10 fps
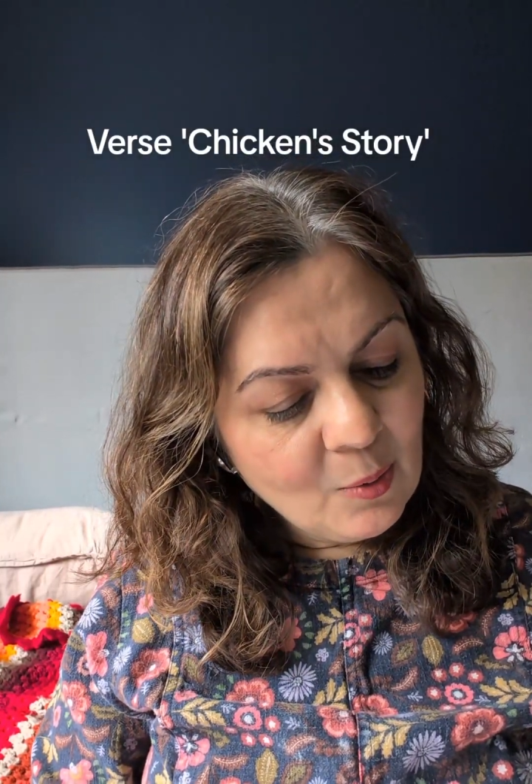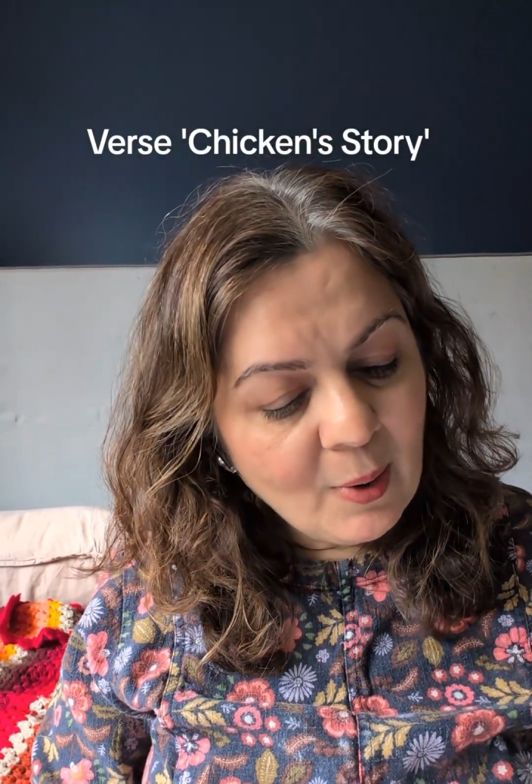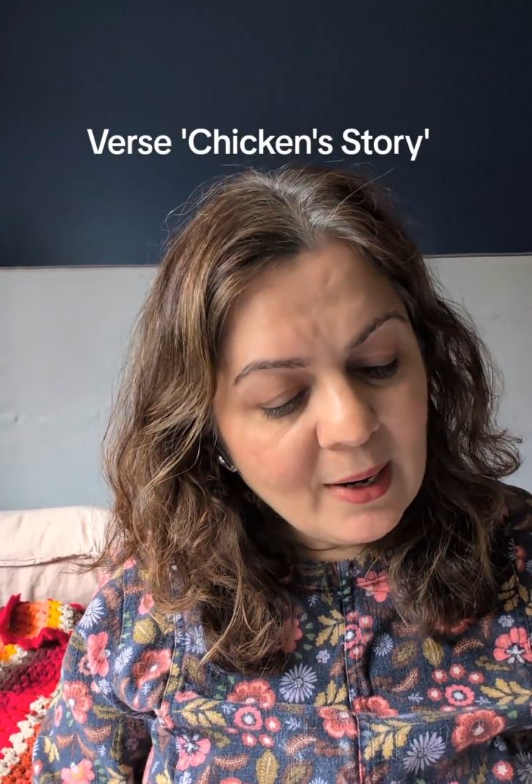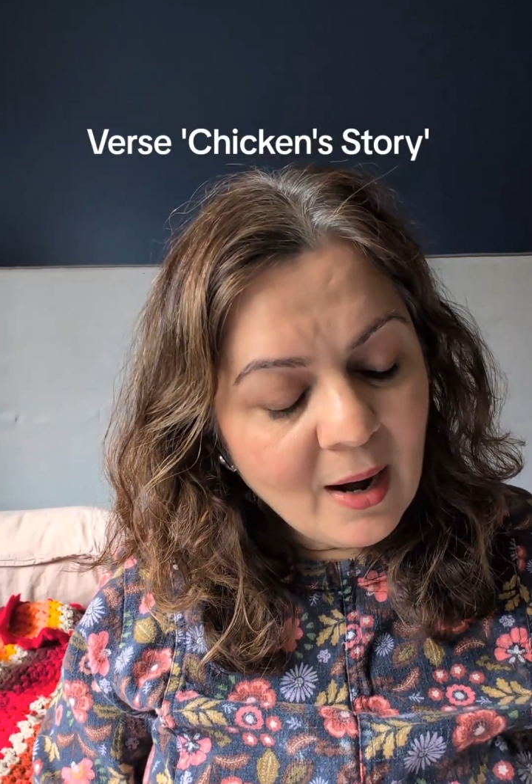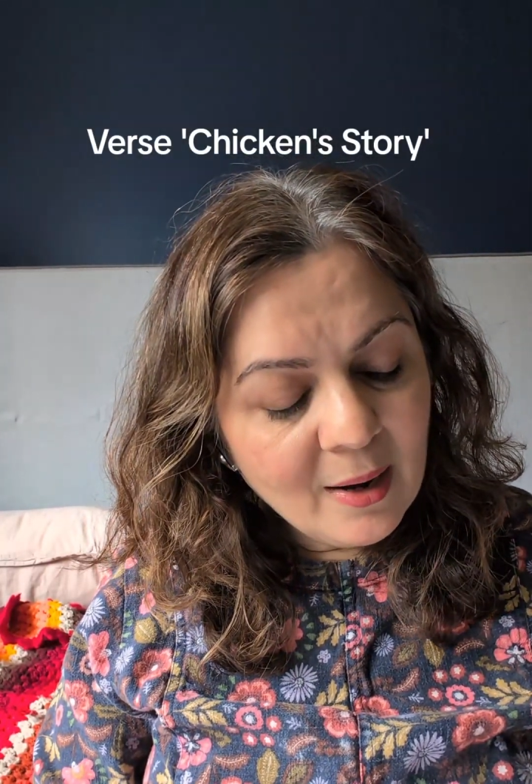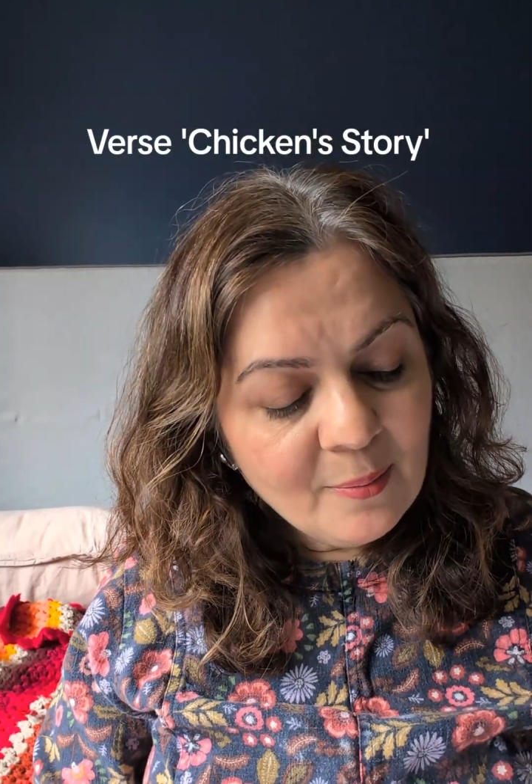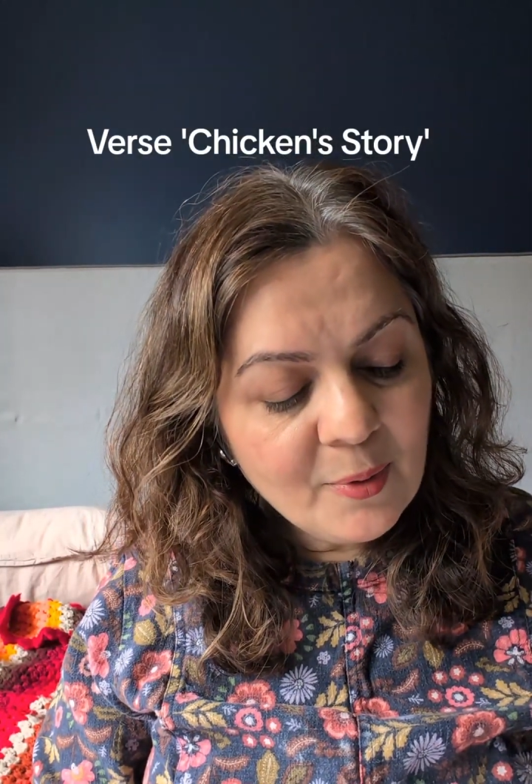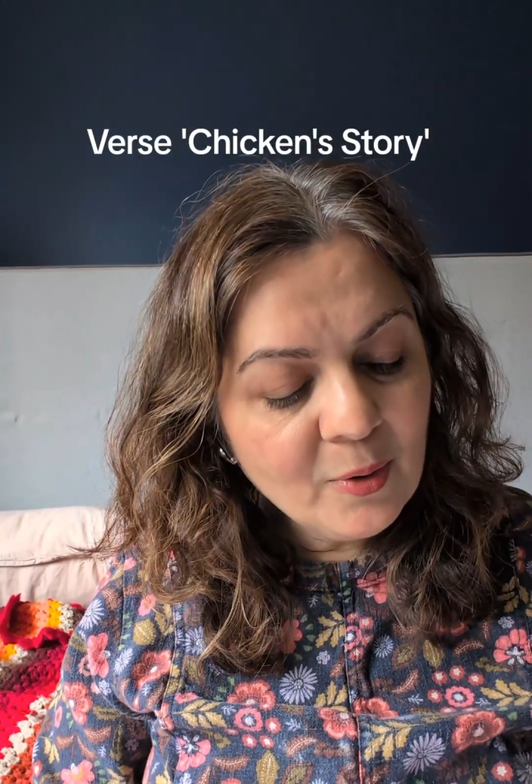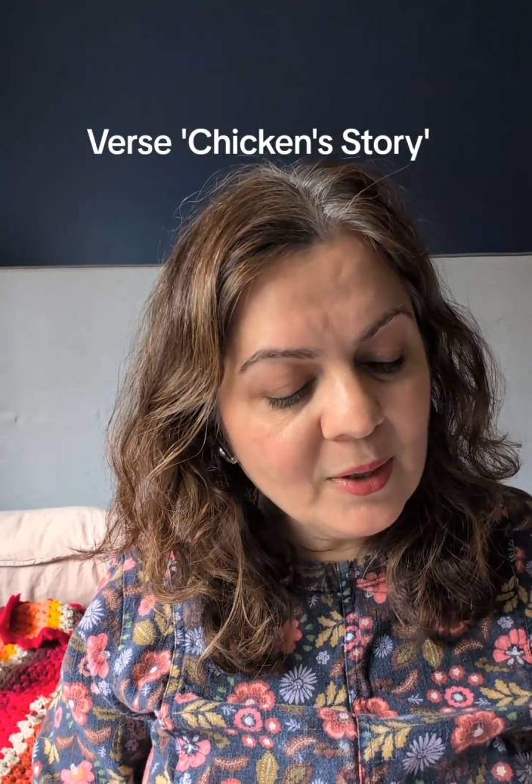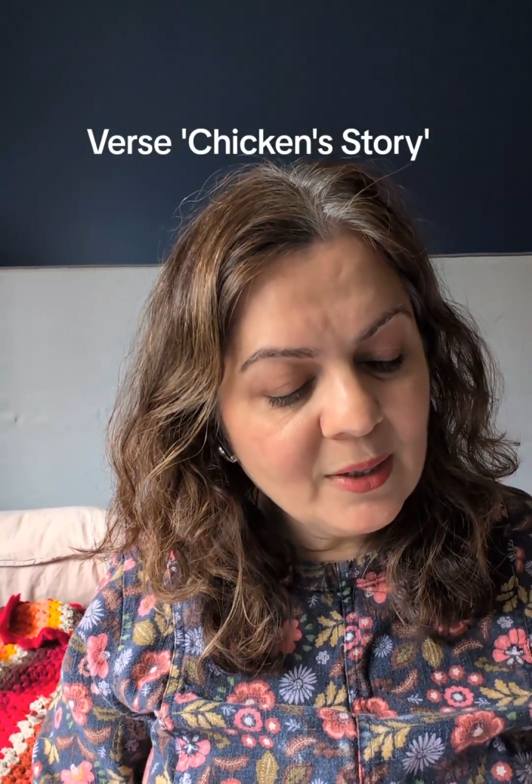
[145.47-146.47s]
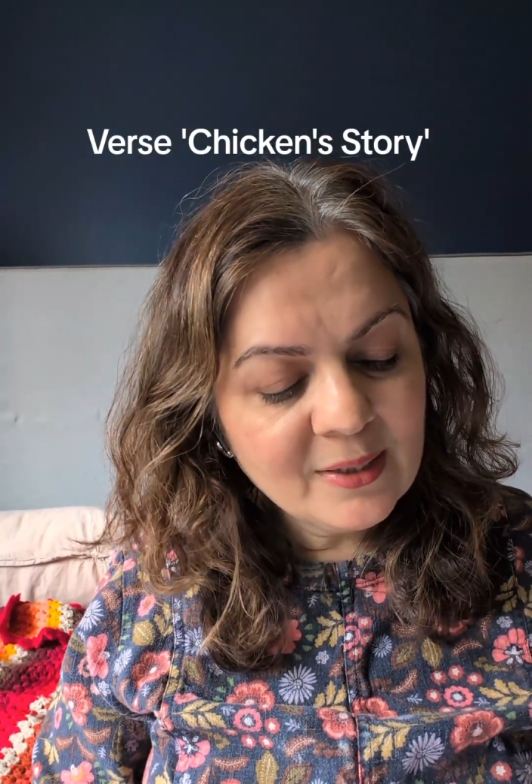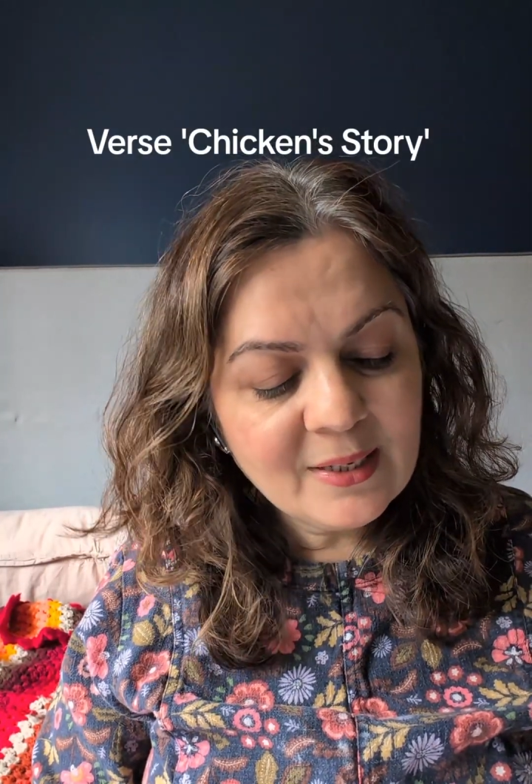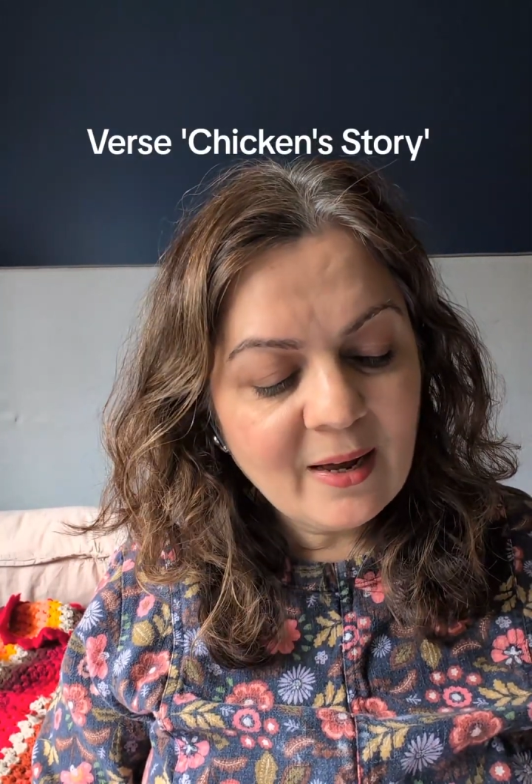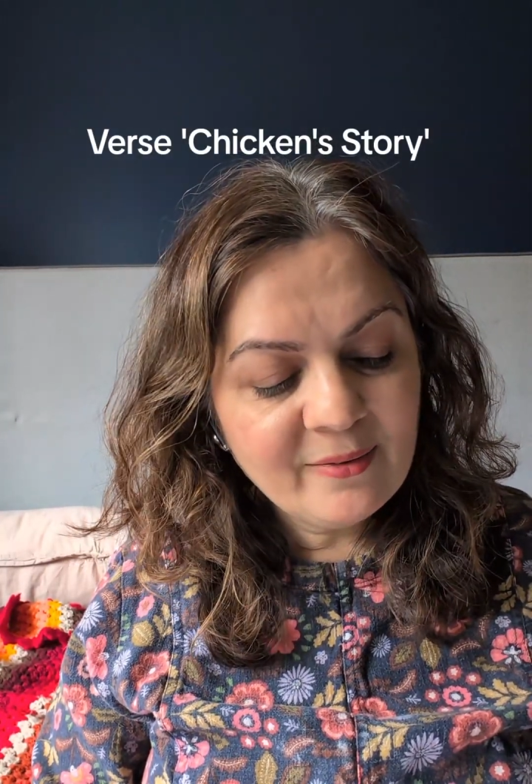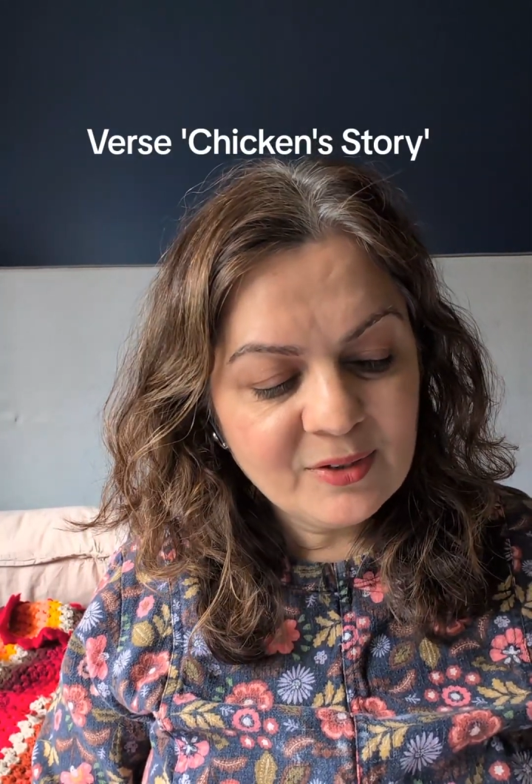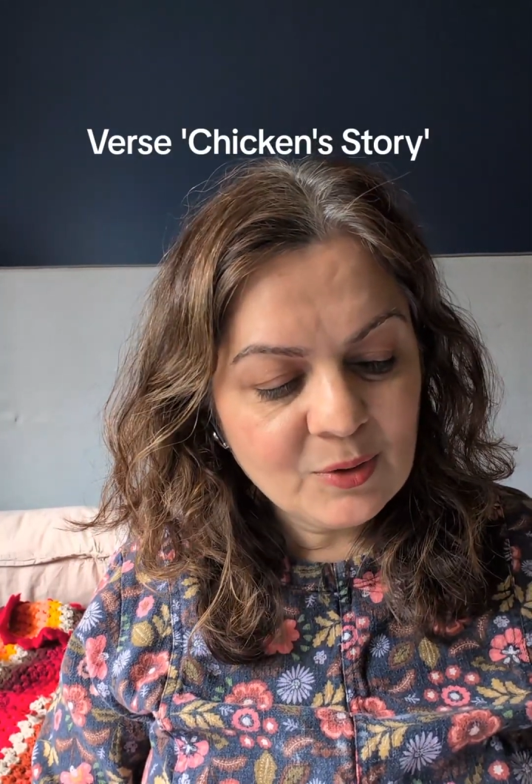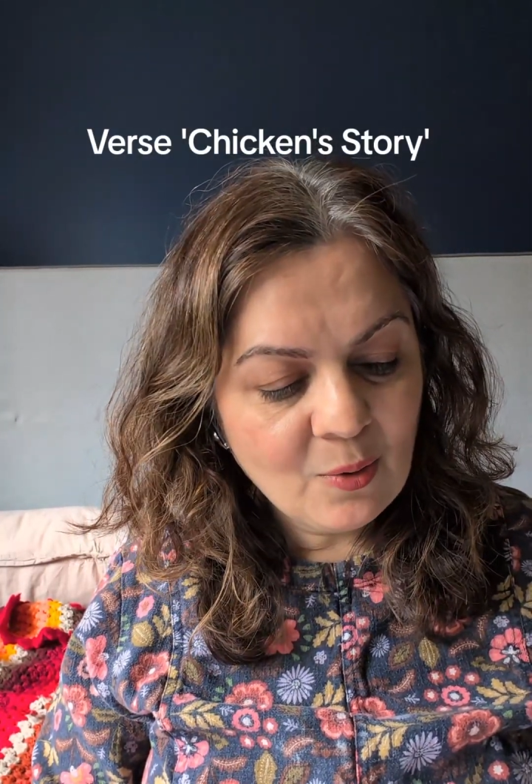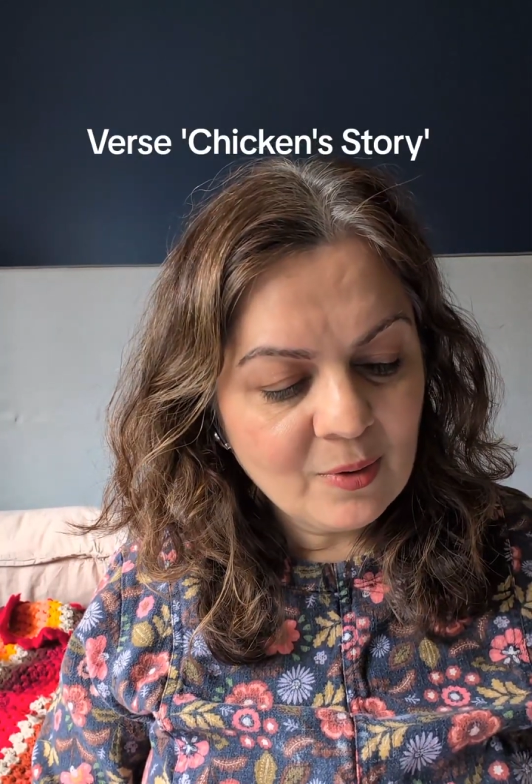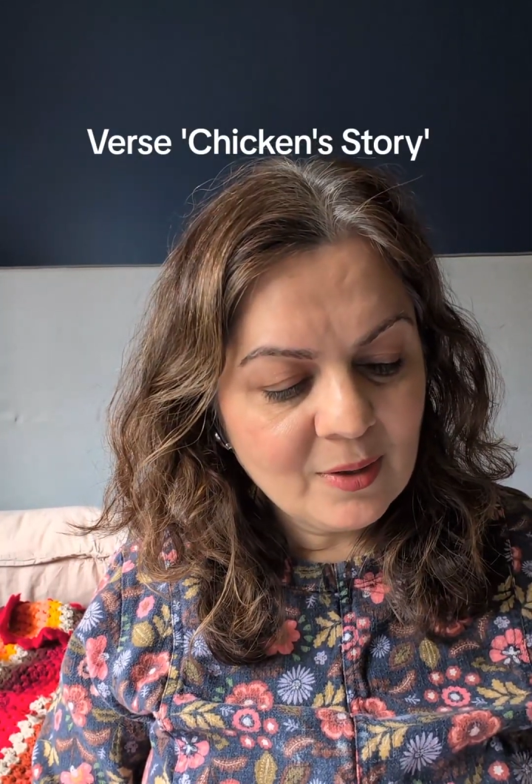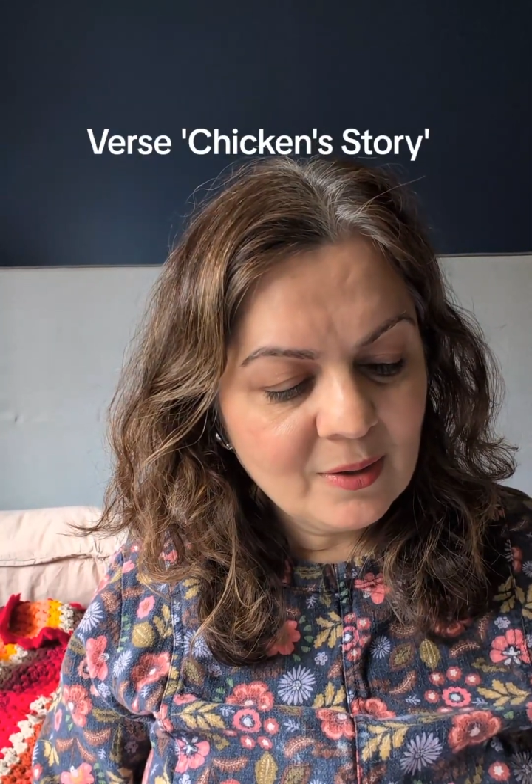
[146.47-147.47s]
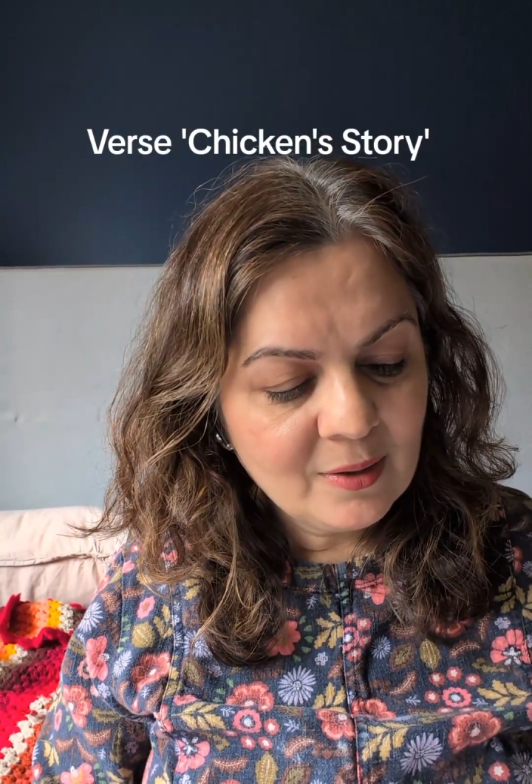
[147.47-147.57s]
While unbroken is life's song,